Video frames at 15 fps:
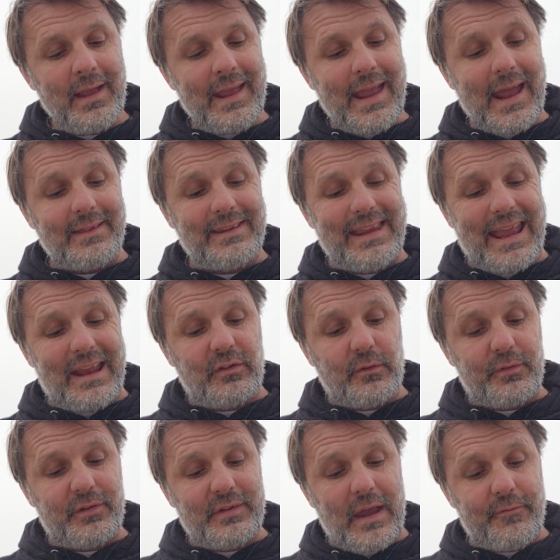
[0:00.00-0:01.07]
At the age of
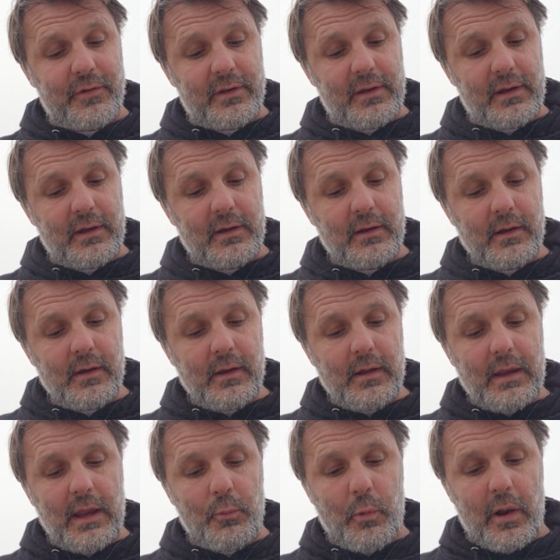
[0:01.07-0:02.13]
70,
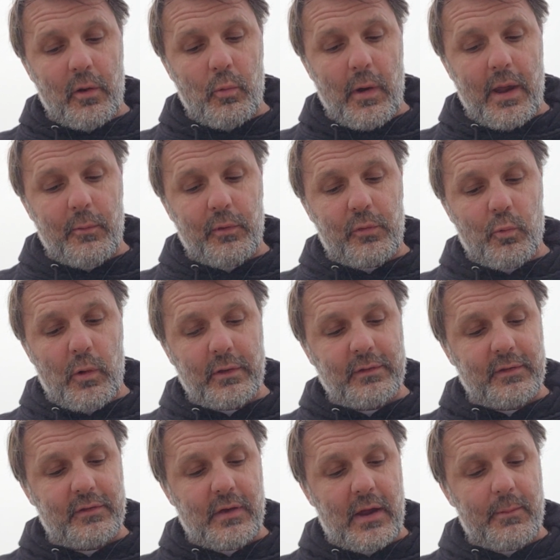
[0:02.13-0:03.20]
he went away with one
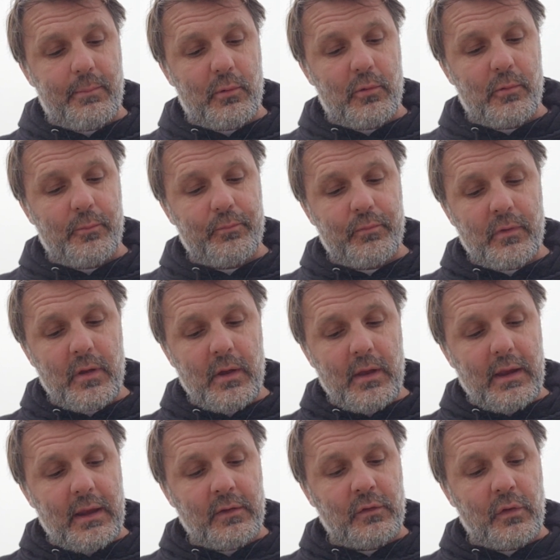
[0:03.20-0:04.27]
disciple
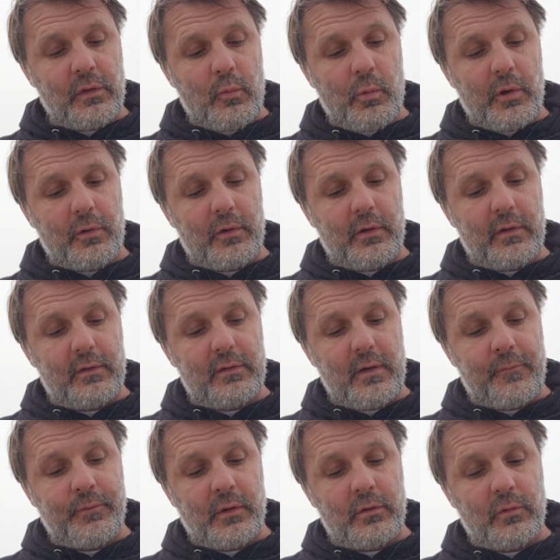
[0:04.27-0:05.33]
into the wilderness
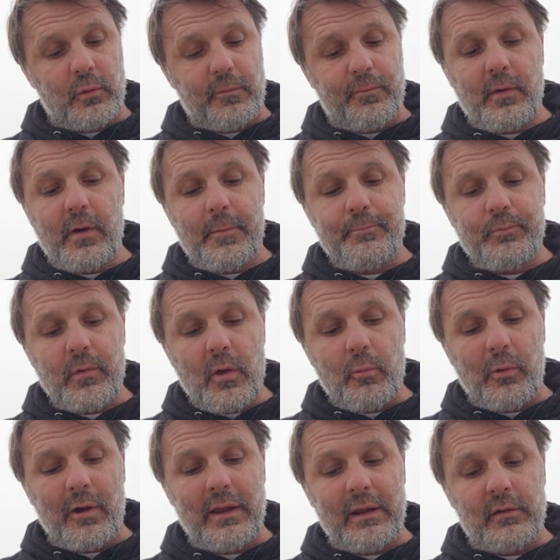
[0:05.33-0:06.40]
of Natufa,
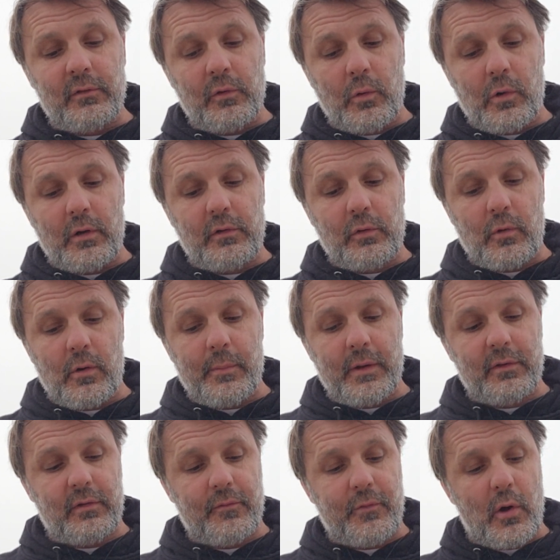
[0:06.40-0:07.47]
where he endured
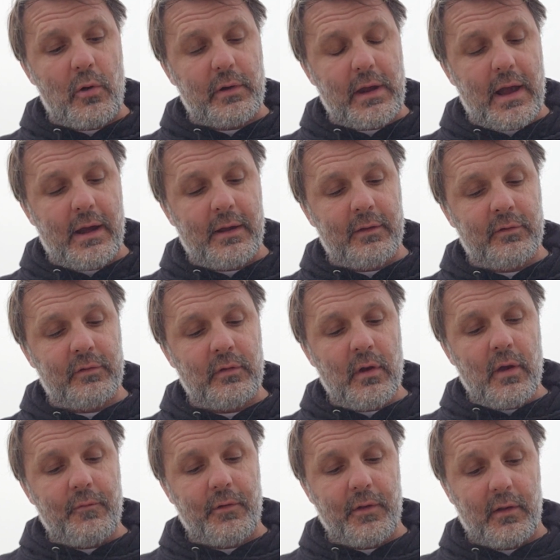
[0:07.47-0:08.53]
torments of all kinds
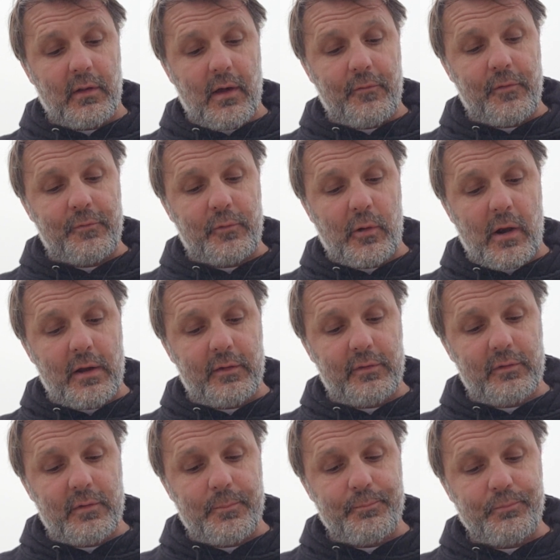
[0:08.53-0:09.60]
for the love of
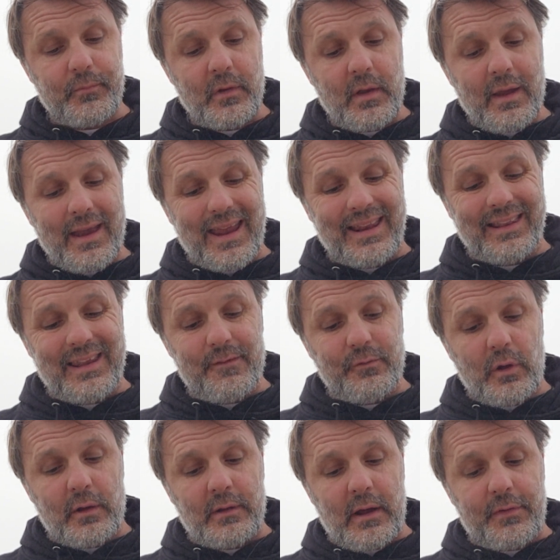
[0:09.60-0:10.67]
Christ, and lived
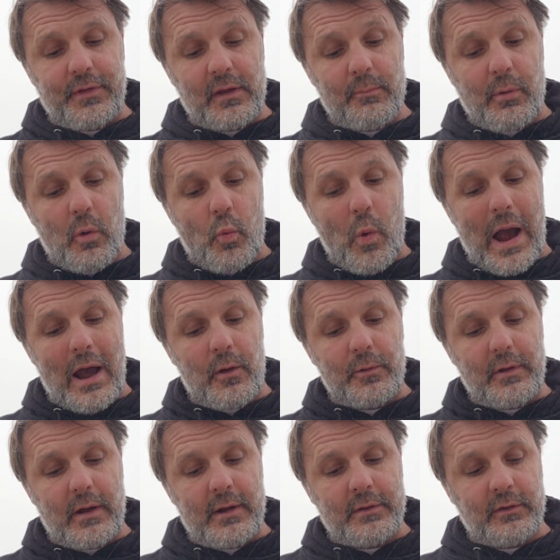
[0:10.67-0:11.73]
on nothing but wild
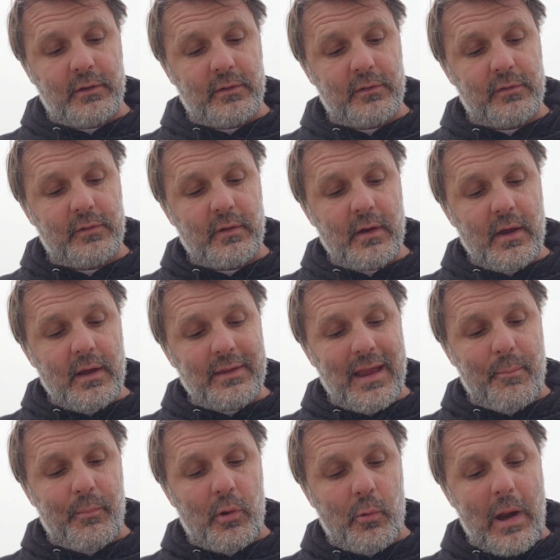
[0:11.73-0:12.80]
onions
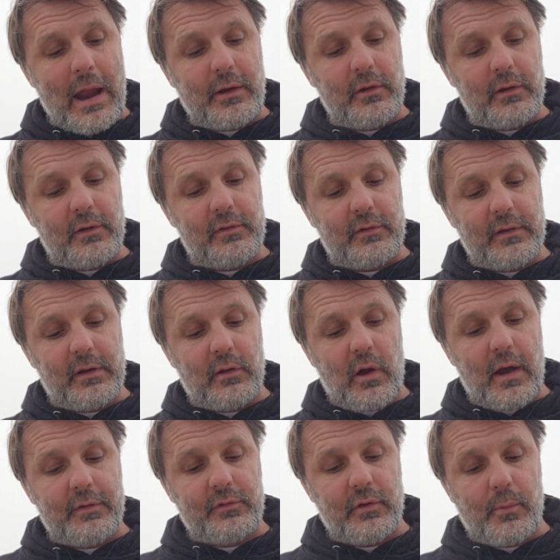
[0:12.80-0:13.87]
that miraculously
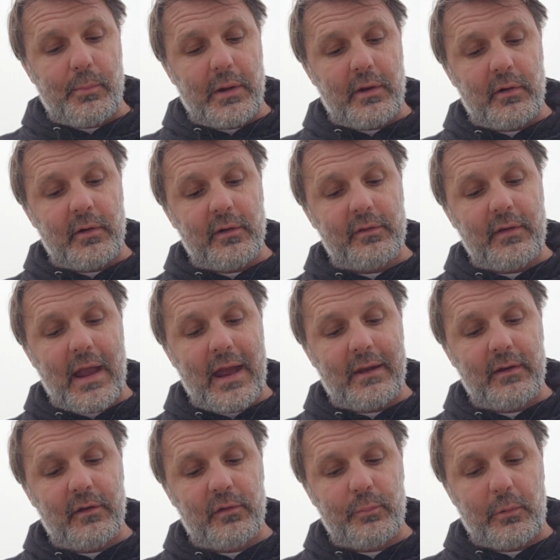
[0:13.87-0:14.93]
lost their bitterness at
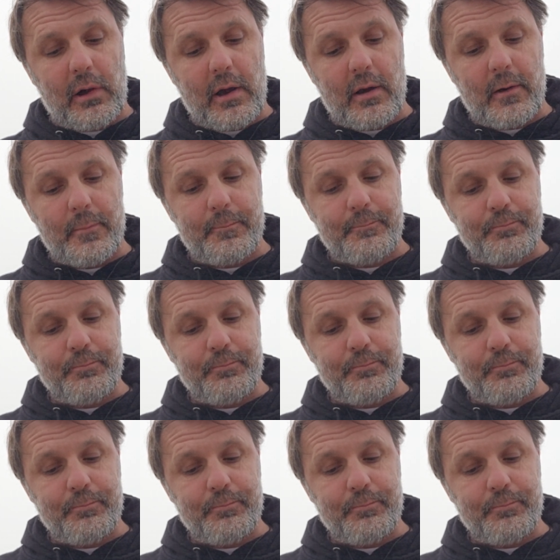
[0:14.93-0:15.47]
his prayer.